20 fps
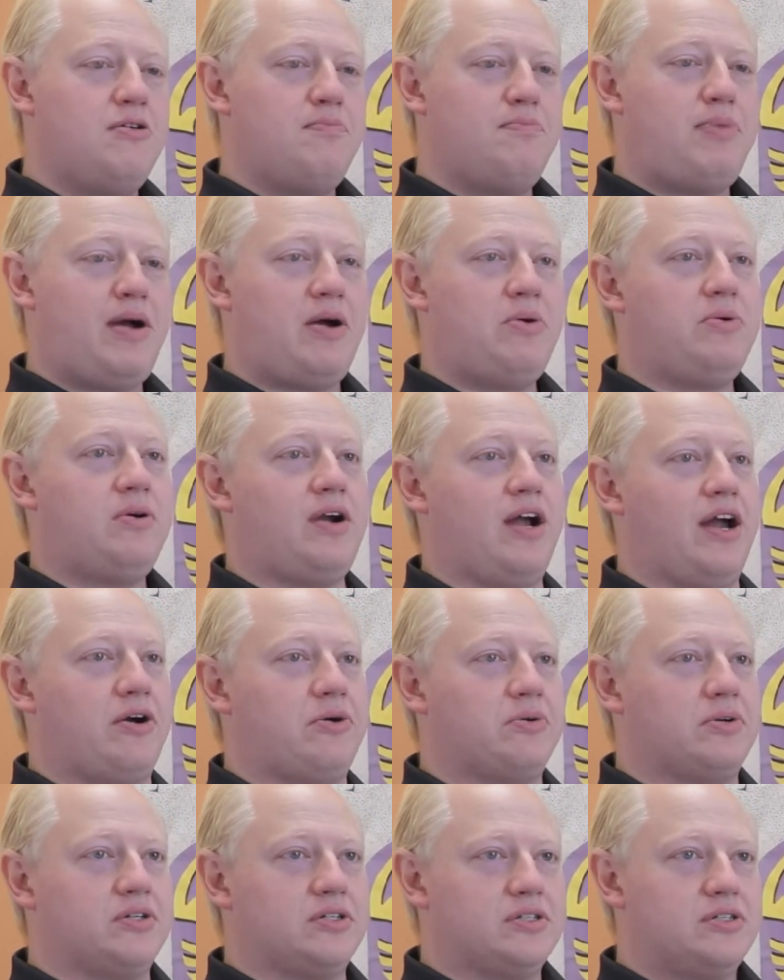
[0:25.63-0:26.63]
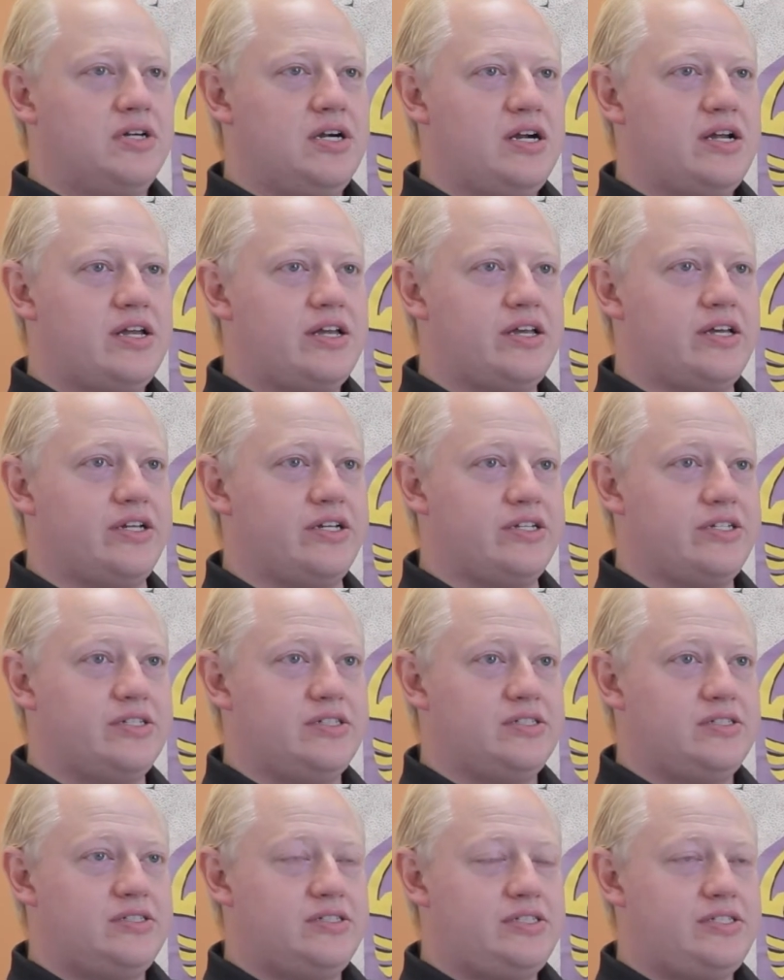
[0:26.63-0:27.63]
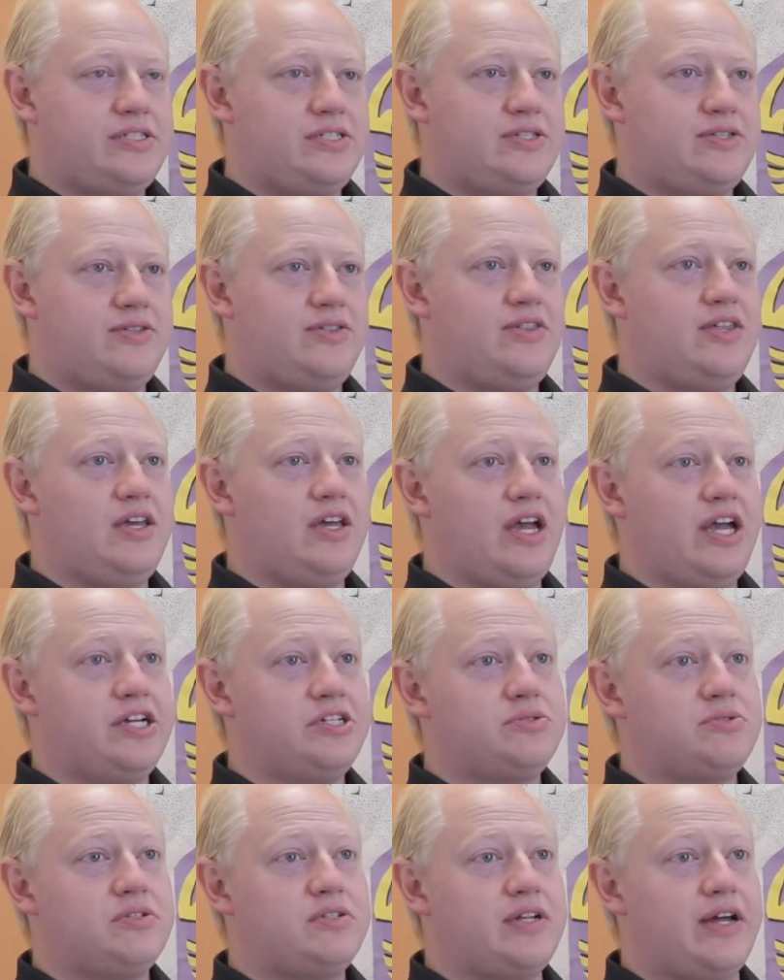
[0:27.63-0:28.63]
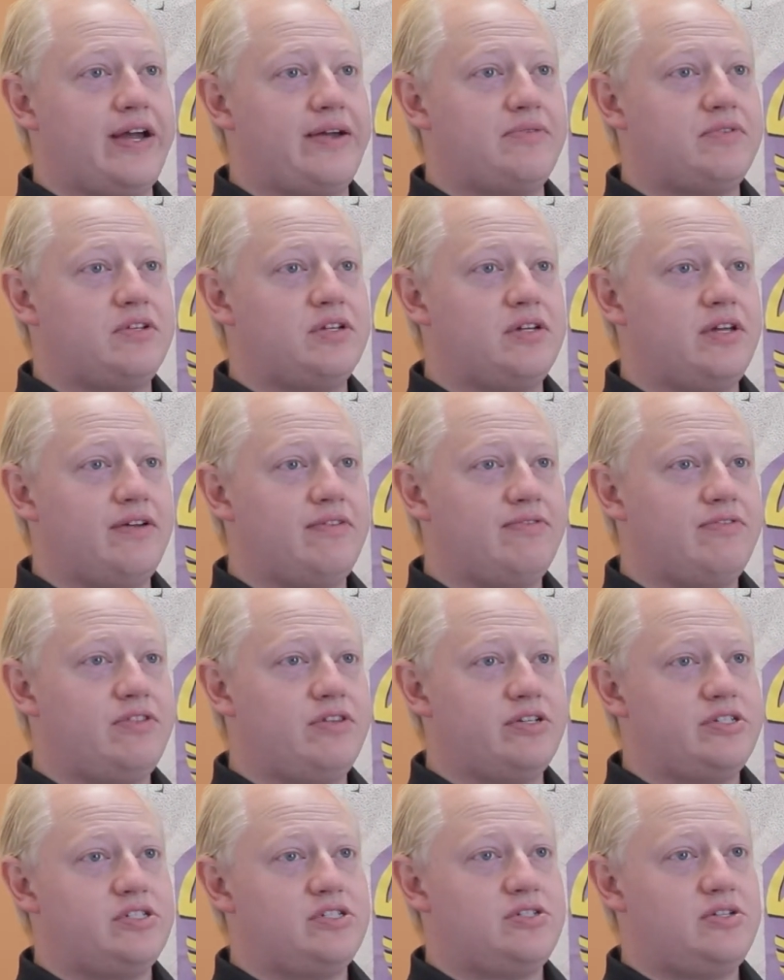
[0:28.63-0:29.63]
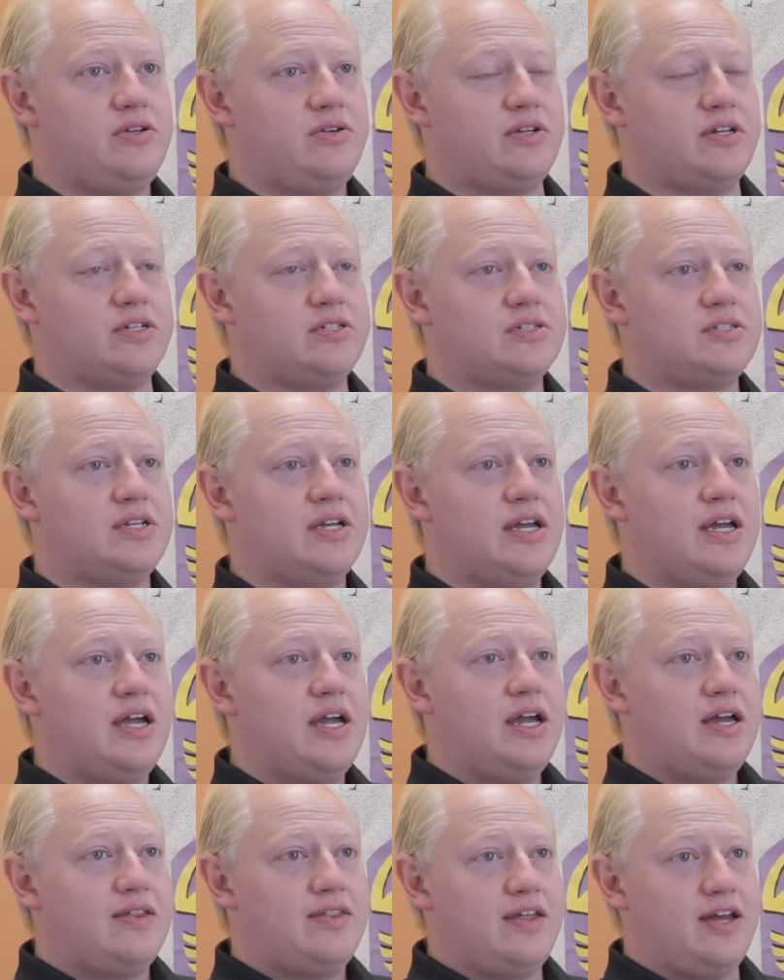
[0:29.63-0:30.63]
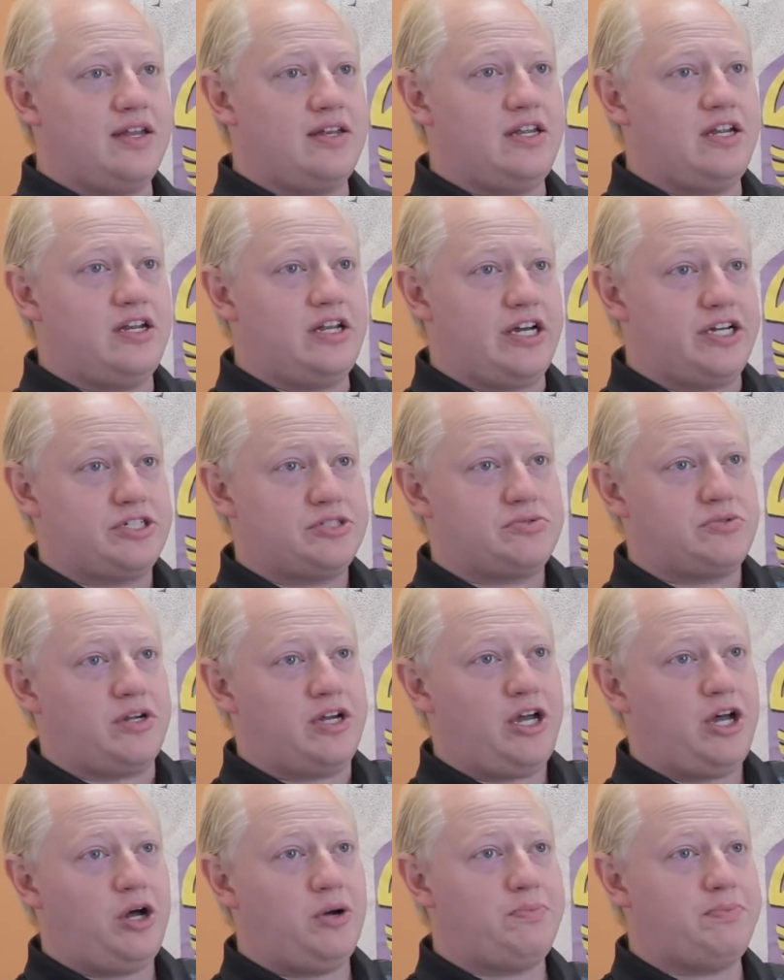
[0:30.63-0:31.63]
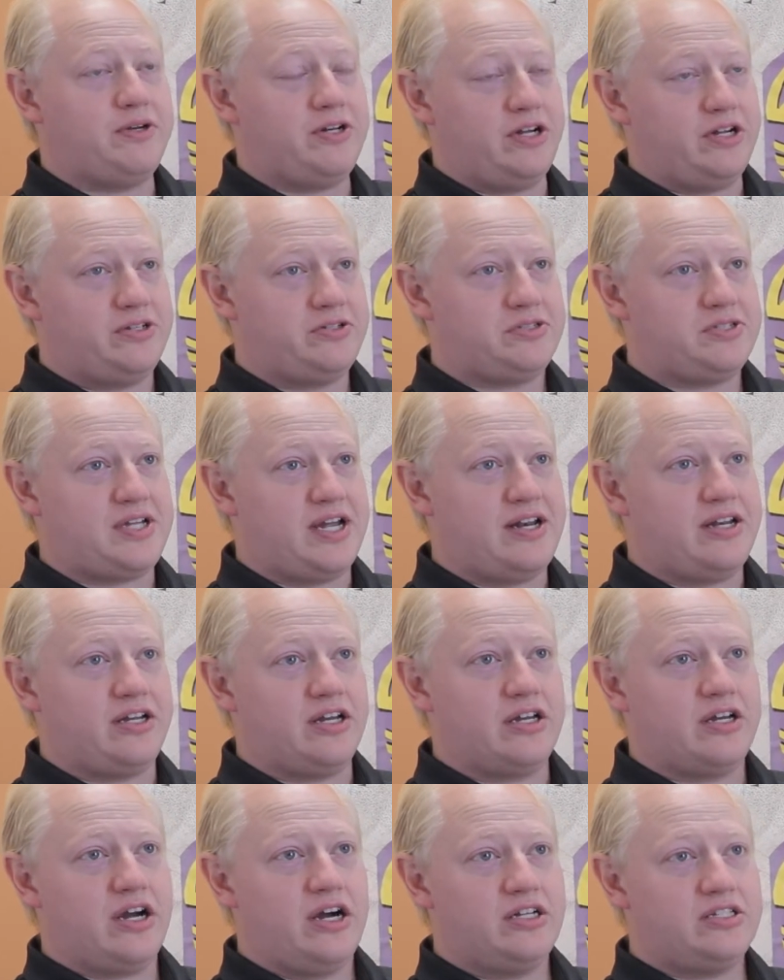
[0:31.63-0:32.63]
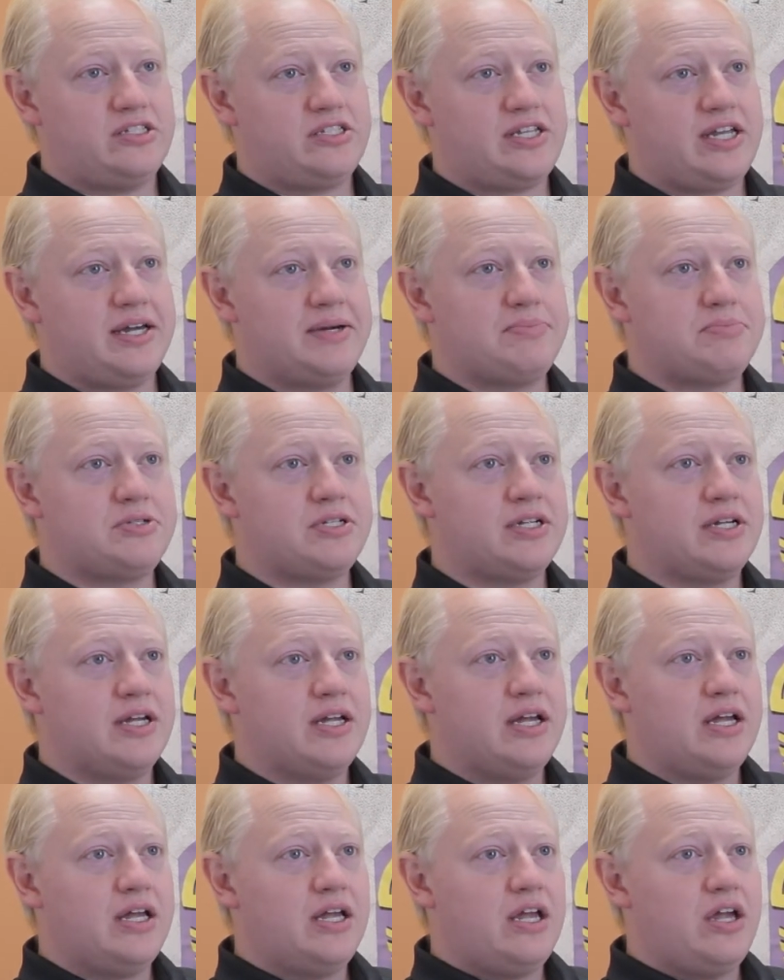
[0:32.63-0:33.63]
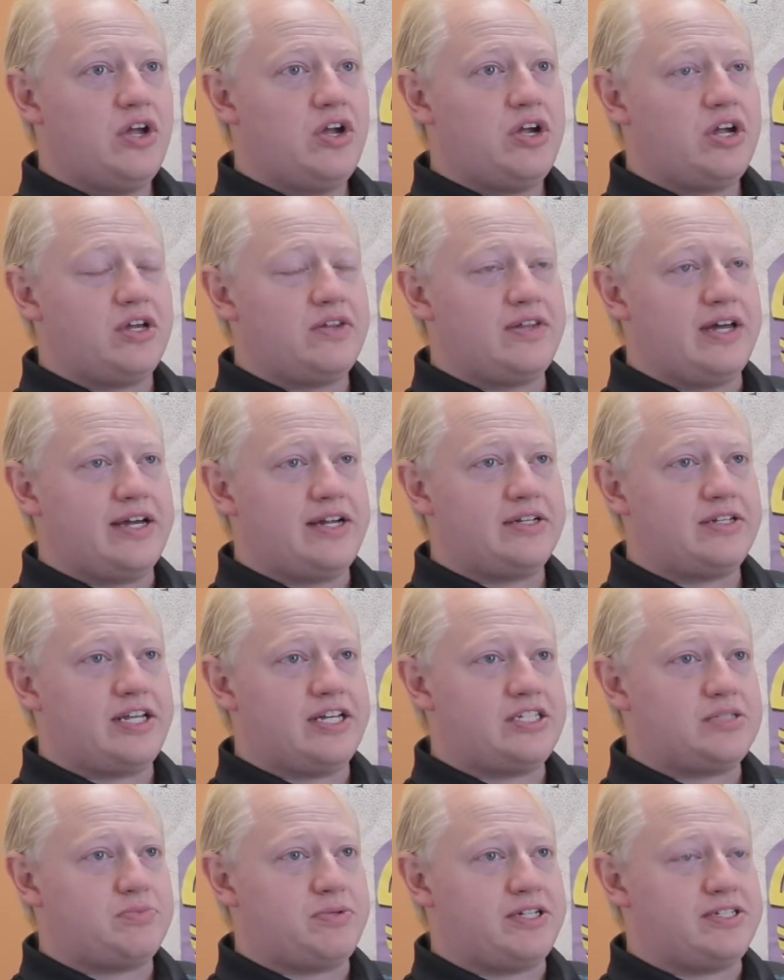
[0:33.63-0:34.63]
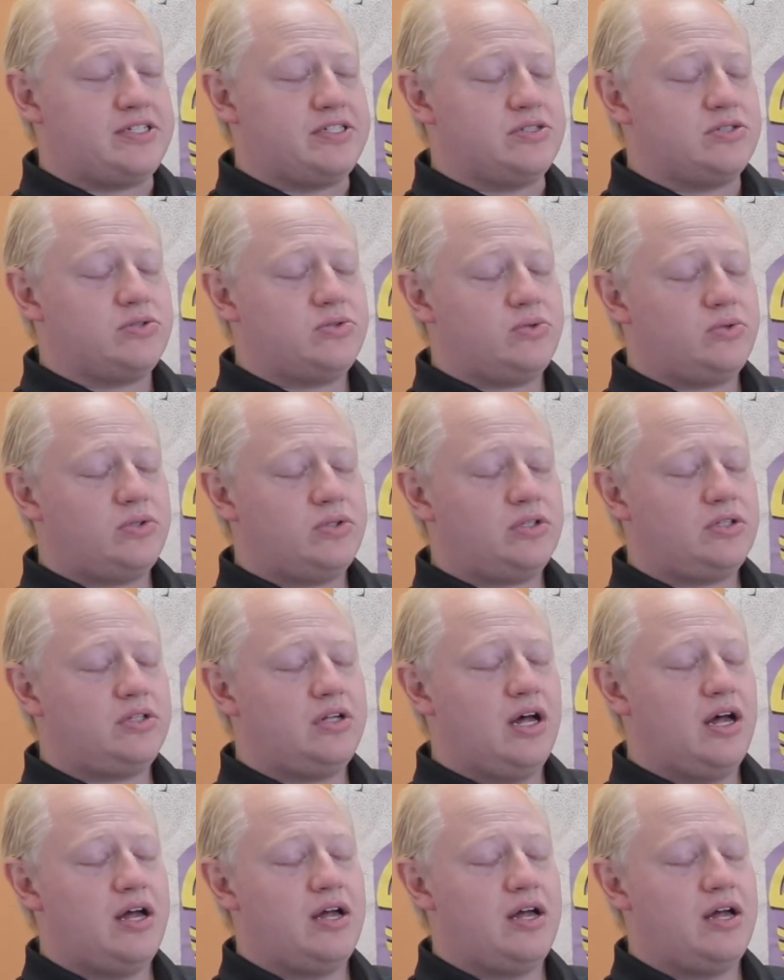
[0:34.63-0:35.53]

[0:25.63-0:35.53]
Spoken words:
Power hour is the extra time to give the students that need extra help in understanding a concept that takes place in school,